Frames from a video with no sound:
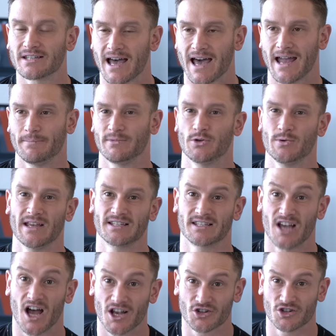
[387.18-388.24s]
time to
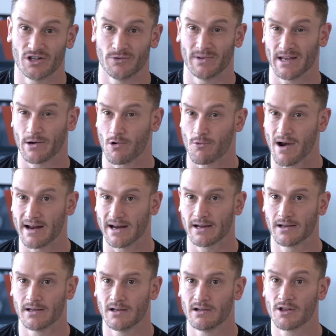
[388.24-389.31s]
exhaustion when they were running.
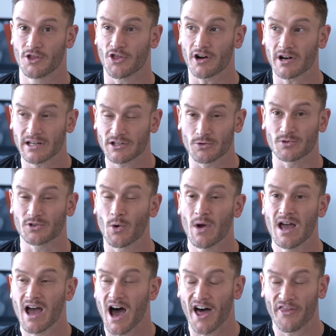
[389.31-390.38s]
32, so
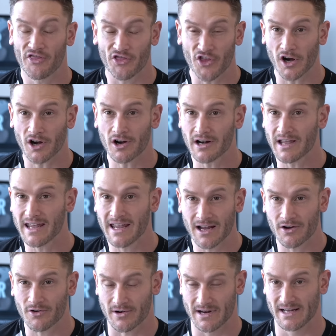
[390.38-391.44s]
a third
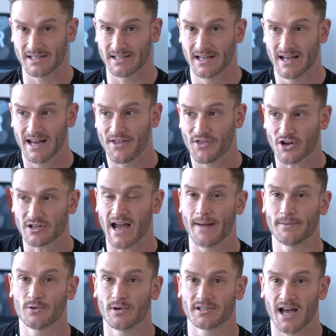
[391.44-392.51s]
increase in their
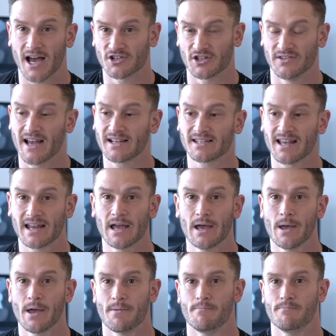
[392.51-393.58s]
time to exhaustion. That's like
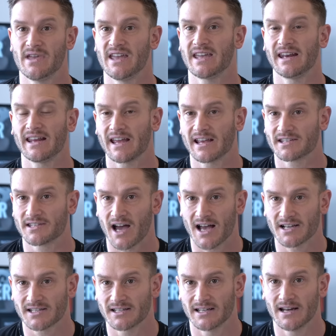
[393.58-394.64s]
me getting
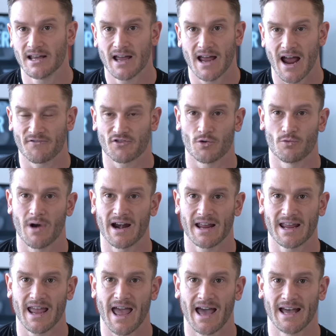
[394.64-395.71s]
exhausted after
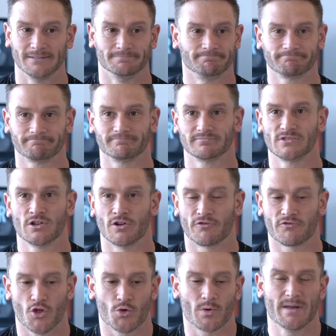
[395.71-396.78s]
running at, you know,
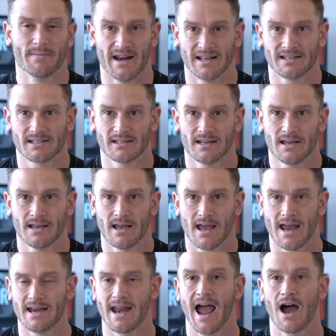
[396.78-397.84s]
for three minutes.
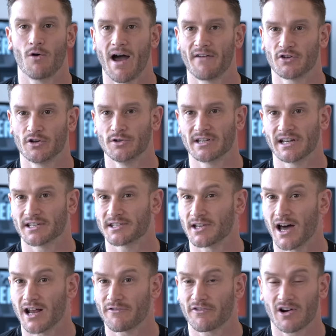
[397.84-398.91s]
And now after using a
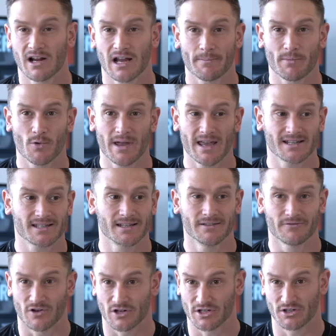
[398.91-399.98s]
sauna for a couple weeks,
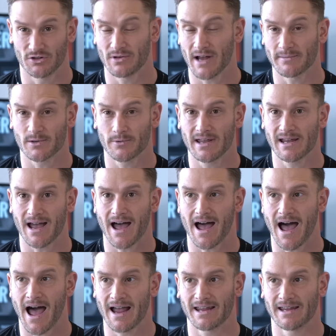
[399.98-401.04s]
for just two times a week,
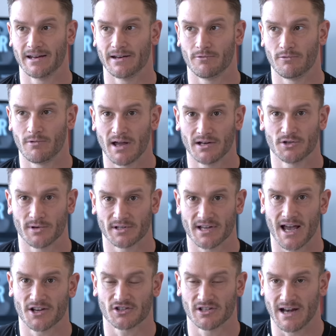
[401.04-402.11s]
I can run to
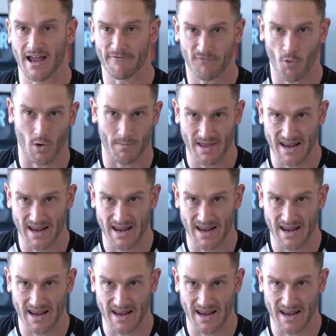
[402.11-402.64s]
exhaustion at four